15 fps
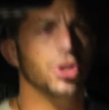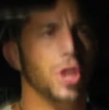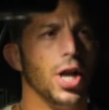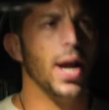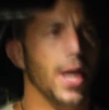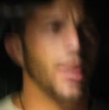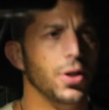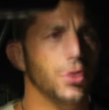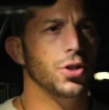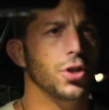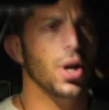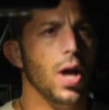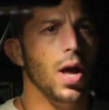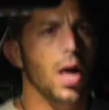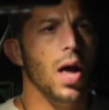change.
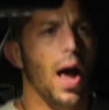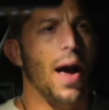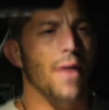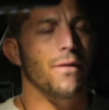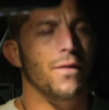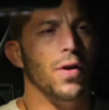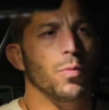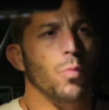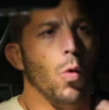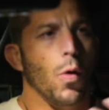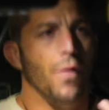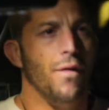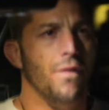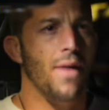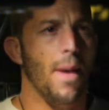I felt more
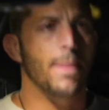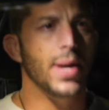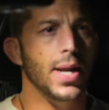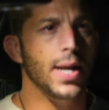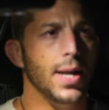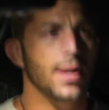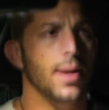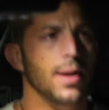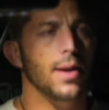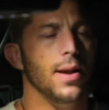feminine,